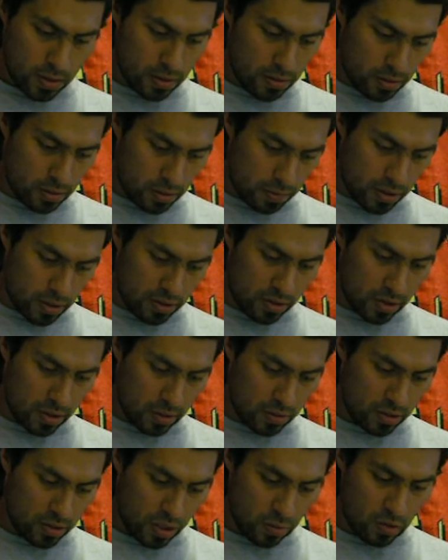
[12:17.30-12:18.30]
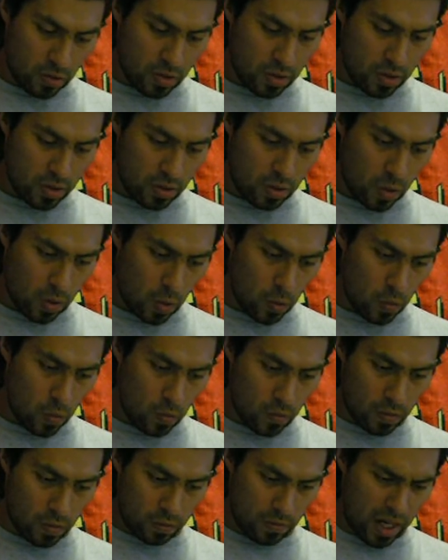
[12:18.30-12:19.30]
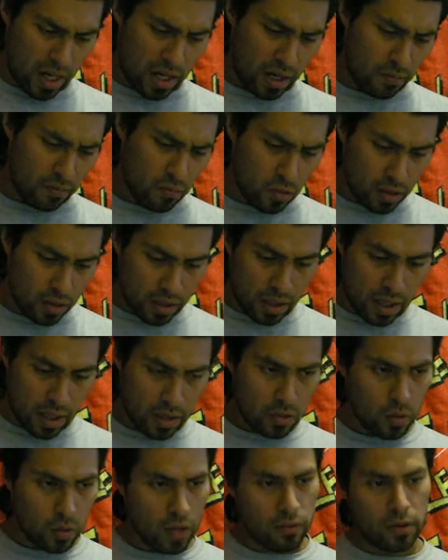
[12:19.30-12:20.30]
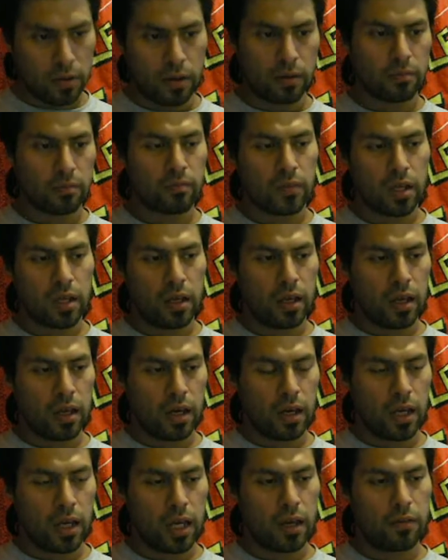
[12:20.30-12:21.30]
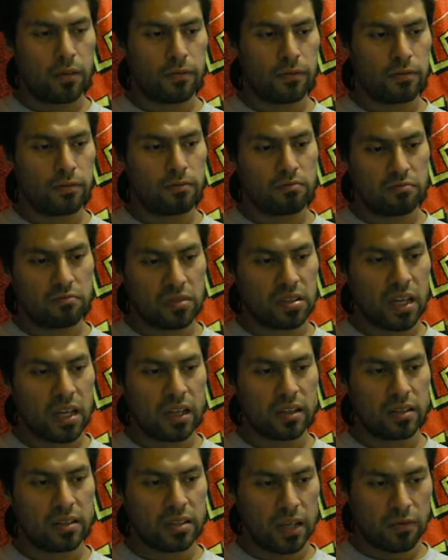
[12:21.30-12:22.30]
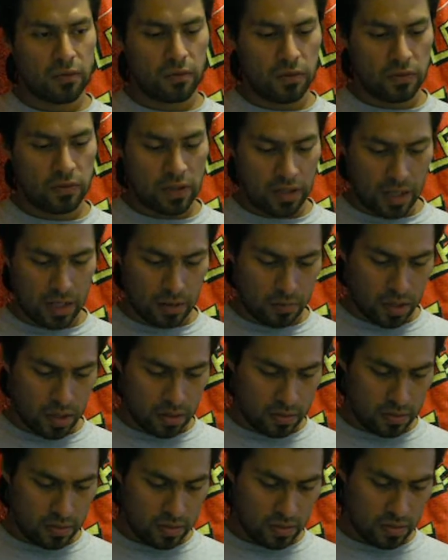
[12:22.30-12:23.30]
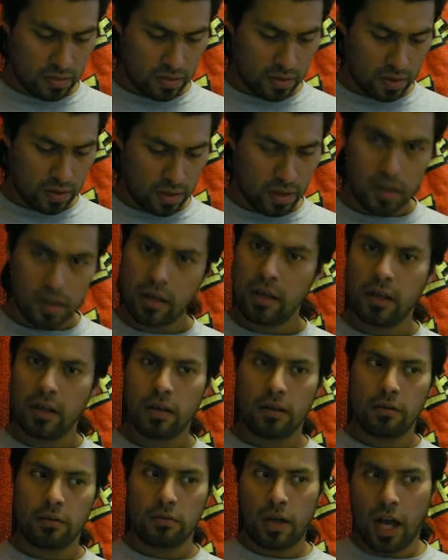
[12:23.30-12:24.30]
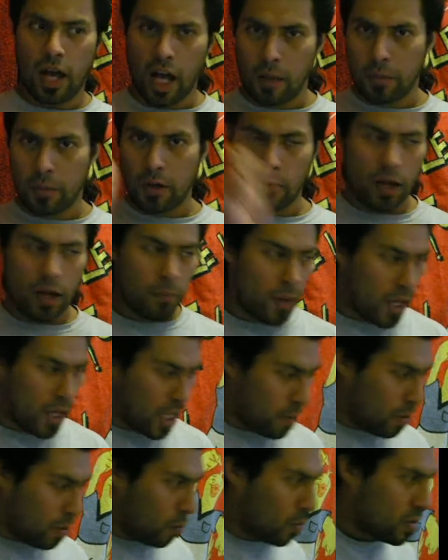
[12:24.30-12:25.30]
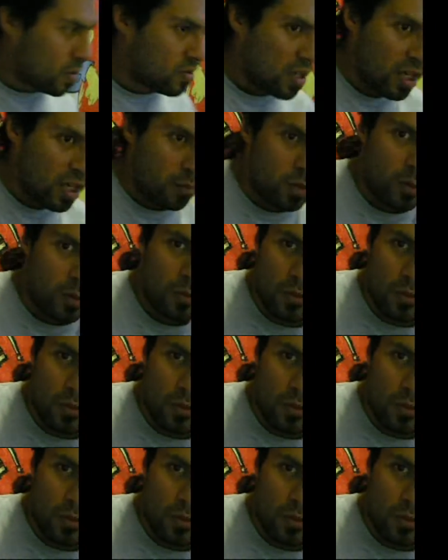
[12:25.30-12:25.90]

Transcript: me see now. Summer is... oh, man, I've really gone through everything. Exactly 7:59 minutes. I'll be right back. Give me 1 second,